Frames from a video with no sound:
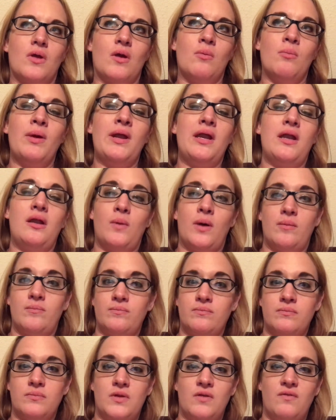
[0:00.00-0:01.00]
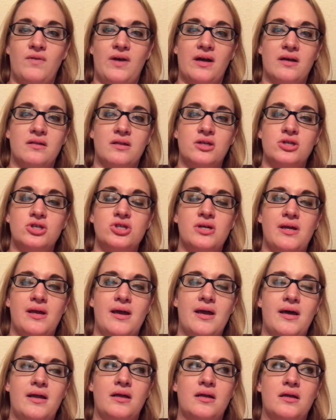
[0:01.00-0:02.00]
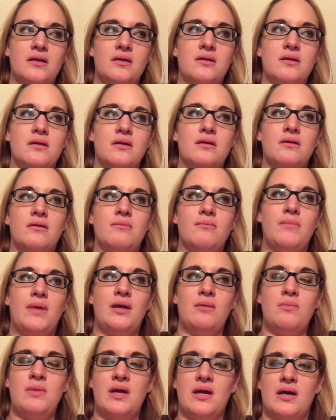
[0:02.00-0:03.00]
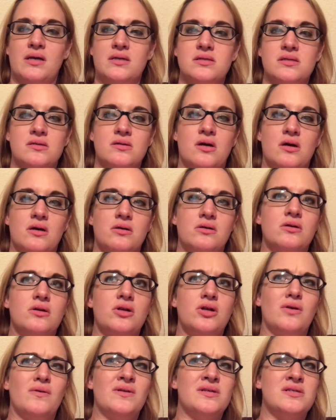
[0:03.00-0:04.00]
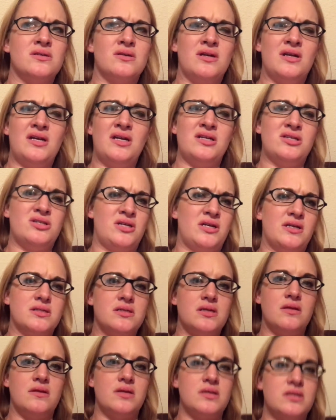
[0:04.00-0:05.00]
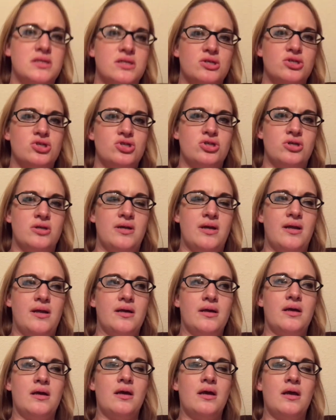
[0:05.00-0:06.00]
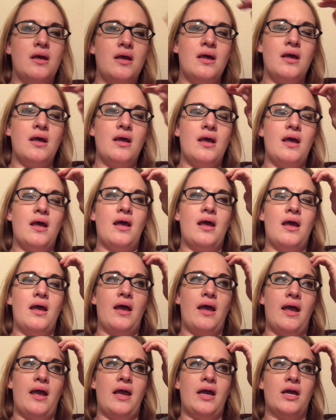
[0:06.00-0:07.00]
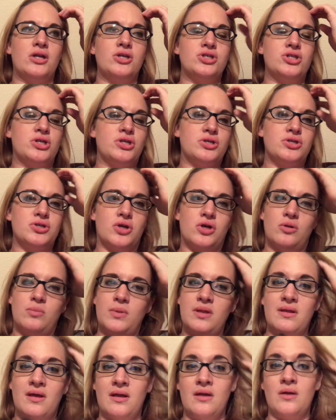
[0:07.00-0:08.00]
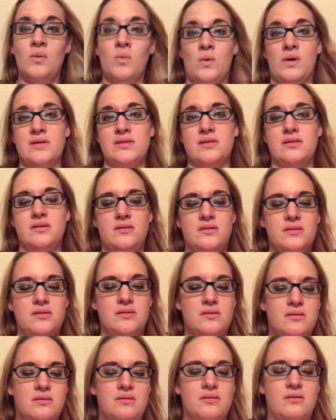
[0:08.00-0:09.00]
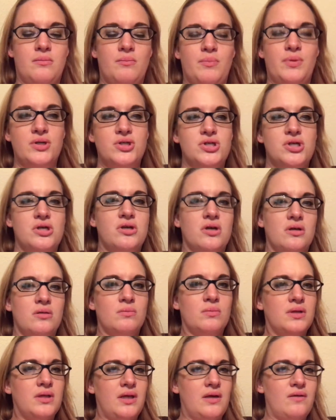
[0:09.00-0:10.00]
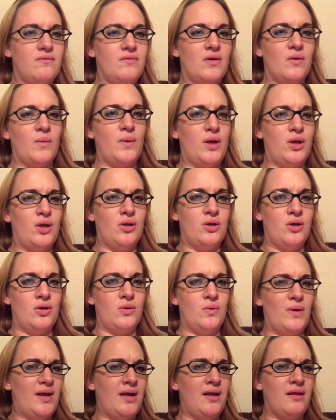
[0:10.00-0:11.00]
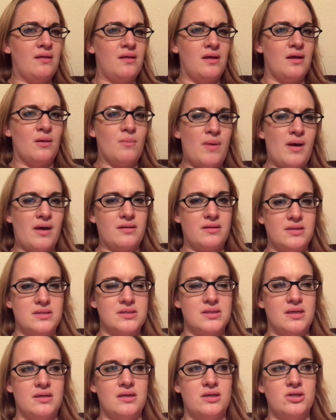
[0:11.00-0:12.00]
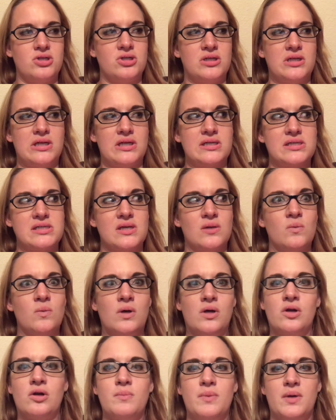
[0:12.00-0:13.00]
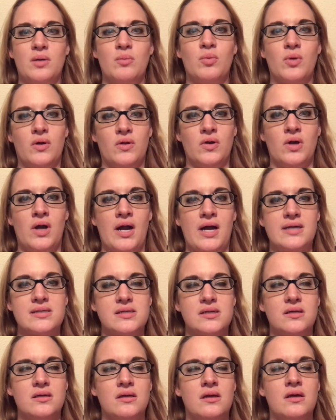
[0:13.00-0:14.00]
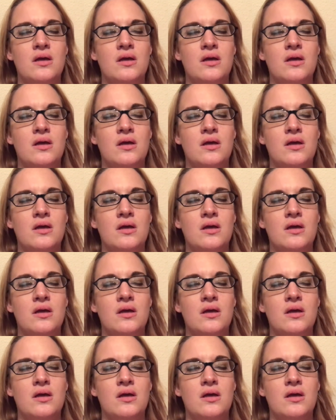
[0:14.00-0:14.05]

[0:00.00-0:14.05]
But anyway, the fact that she had it made me ask the doctor, is there any chance that this is genetic? And she assured me that it wasn't, but she couldn't believe that we knew anything about this condition. And I said, well, her big brother has it.